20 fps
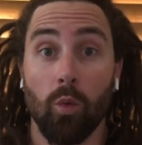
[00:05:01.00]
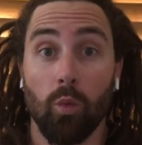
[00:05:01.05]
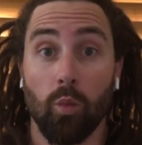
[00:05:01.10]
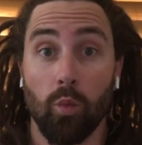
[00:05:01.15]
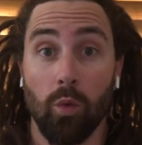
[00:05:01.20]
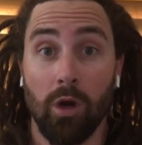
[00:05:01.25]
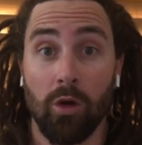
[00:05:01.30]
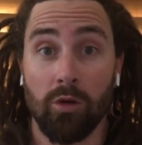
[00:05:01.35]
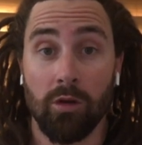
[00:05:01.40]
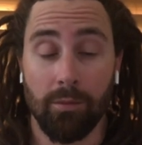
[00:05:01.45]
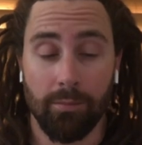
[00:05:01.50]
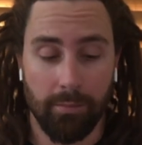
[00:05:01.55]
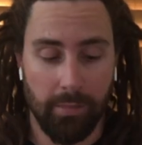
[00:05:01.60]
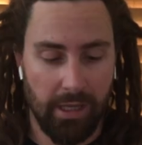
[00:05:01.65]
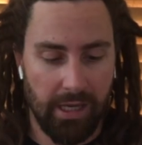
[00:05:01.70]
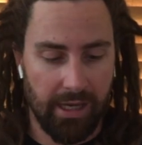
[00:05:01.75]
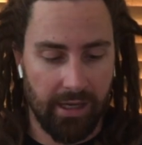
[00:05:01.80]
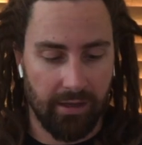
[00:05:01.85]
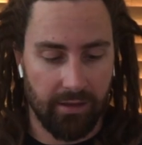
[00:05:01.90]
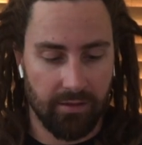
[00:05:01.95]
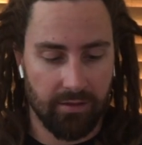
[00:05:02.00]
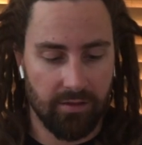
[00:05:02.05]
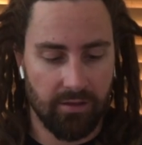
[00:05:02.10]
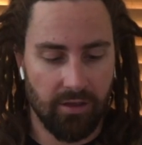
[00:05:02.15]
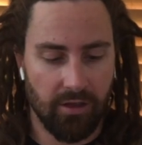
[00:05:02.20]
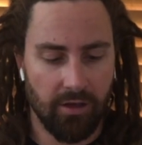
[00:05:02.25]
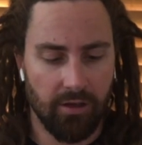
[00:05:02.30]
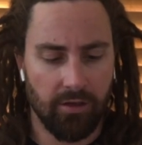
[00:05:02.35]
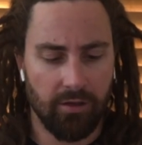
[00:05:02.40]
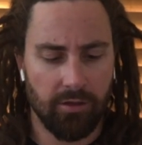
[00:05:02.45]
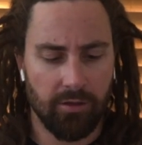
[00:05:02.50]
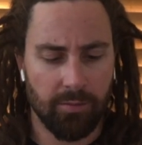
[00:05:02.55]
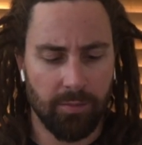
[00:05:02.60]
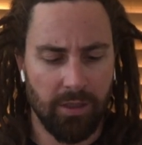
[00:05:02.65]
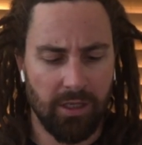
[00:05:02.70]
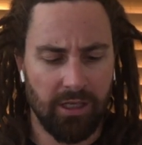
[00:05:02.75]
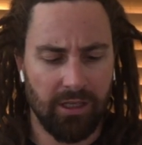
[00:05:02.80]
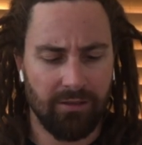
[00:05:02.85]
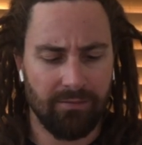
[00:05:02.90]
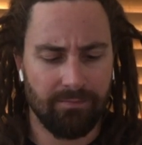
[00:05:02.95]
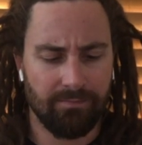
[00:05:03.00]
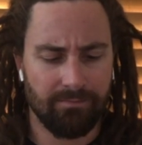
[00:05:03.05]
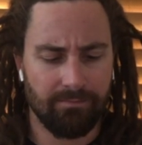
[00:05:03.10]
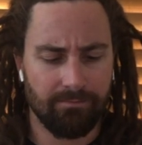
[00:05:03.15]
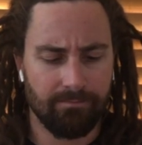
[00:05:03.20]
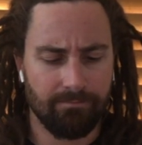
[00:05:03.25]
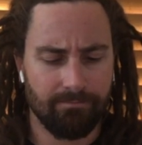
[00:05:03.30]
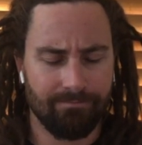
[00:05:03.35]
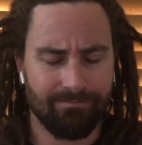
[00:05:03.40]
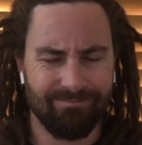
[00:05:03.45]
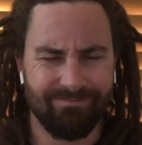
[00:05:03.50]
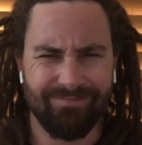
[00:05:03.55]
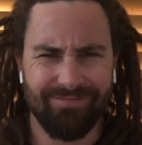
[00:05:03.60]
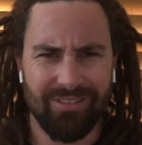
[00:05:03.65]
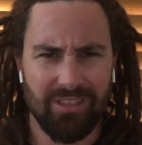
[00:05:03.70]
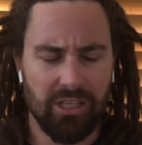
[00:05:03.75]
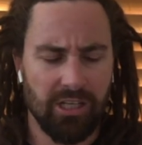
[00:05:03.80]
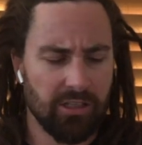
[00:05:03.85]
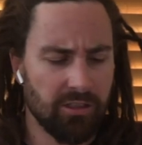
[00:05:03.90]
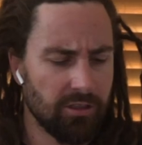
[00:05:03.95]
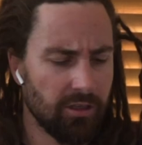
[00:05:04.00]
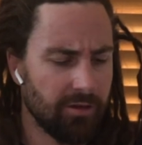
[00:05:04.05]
Welcome back. So it's been just